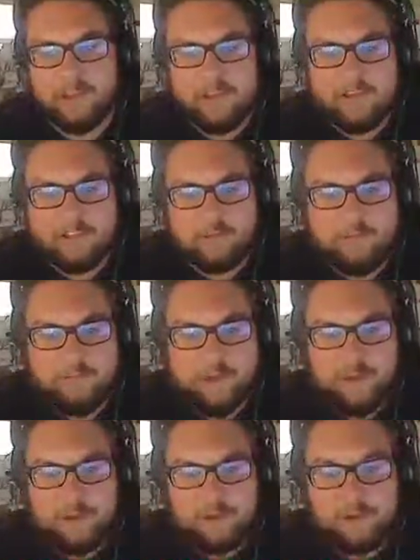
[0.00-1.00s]
do we
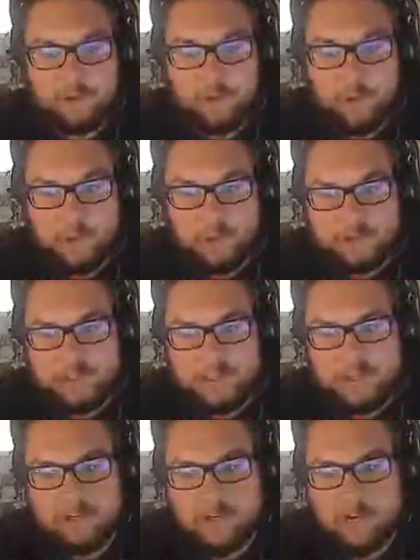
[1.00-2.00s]
value loyalty
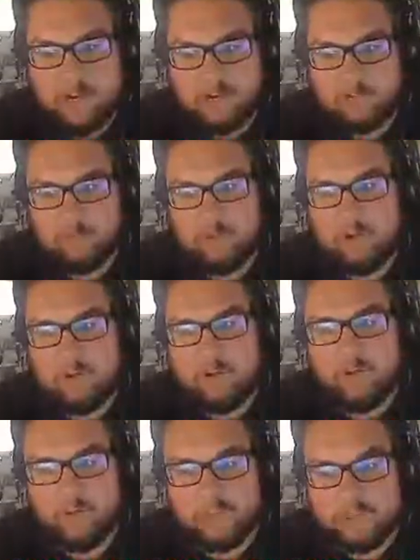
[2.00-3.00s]
or honor more?
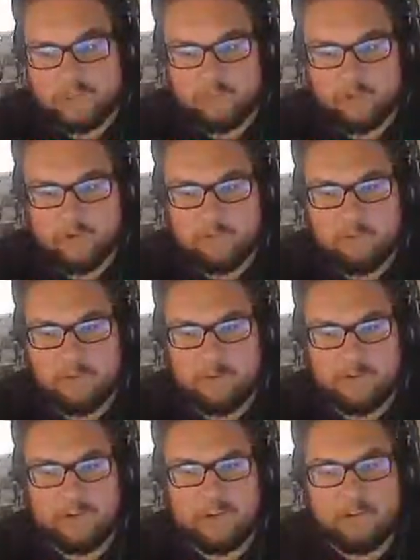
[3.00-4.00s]
Which is more
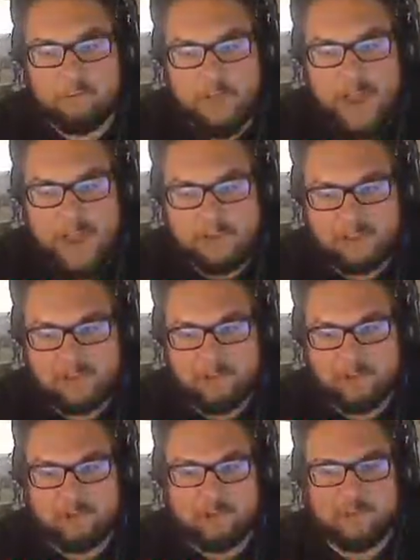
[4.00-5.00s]
important, compassion
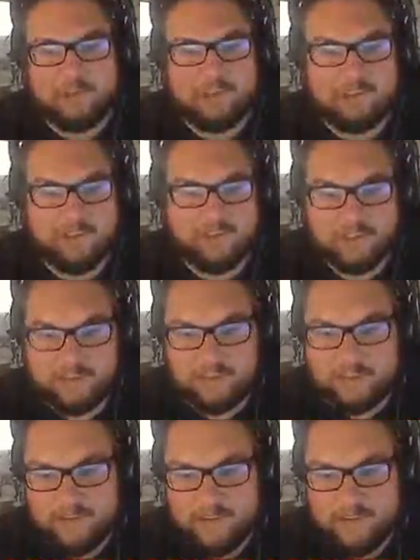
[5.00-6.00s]
or justice?
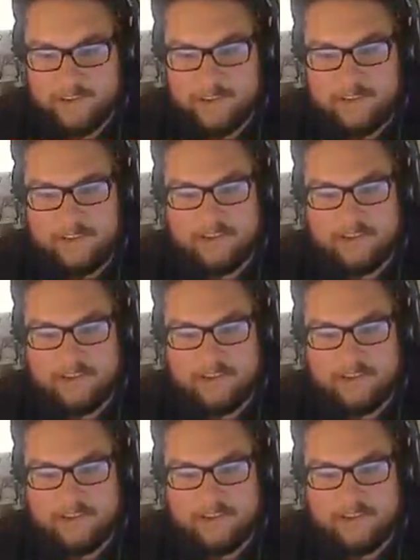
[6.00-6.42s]
And it's